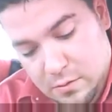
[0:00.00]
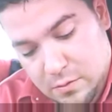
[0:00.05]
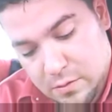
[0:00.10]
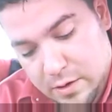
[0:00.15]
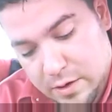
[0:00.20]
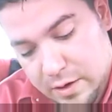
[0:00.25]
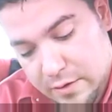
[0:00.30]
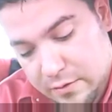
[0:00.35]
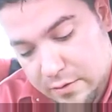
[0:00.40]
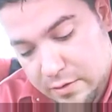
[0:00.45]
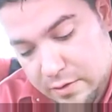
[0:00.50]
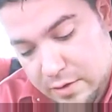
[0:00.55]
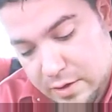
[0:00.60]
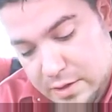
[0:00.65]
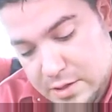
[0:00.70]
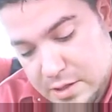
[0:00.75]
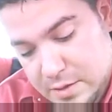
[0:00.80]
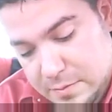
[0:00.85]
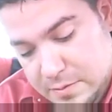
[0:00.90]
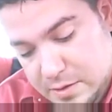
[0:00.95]
Wherever
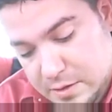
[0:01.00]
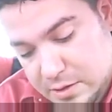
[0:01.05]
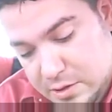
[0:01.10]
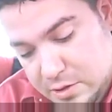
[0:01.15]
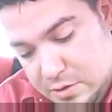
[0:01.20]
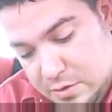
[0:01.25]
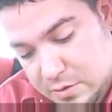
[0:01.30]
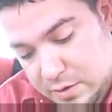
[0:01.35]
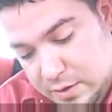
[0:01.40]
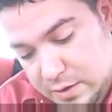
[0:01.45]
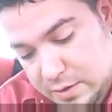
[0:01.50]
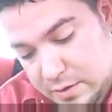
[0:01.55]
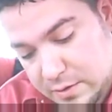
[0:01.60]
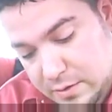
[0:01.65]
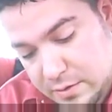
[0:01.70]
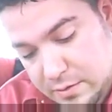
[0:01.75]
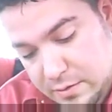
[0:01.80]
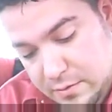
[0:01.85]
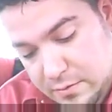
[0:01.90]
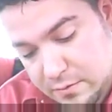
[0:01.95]
the gypsy
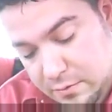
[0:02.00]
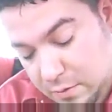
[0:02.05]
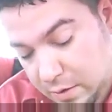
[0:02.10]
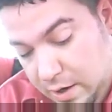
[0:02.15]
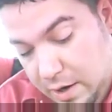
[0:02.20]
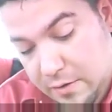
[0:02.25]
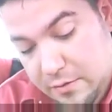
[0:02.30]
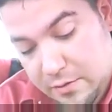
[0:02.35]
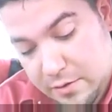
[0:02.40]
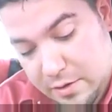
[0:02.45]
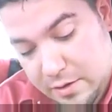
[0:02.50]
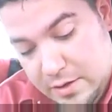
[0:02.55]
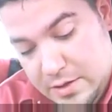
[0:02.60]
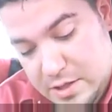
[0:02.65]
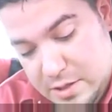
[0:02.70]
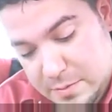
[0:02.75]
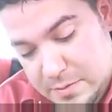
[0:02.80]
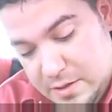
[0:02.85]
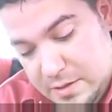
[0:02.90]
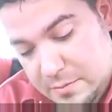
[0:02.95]
tree Wherever the
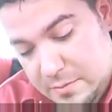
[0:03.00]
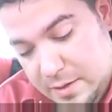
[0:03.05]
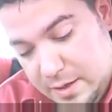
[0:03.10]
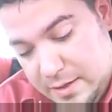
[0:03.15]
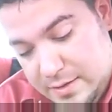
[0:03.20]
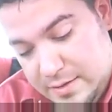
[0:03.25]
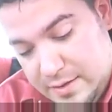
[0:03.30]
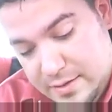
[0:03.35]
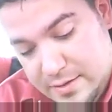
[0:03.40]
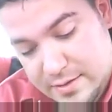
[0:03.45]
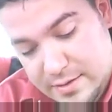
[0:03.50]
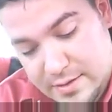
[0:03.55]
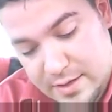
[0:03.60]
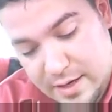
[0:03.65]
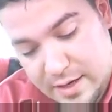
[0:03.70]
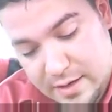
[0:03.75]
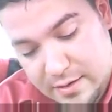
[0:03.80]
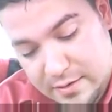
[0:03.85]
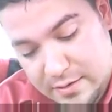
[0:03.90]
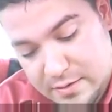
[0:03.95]
gypsy makes his
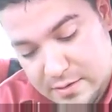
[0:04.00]
stand,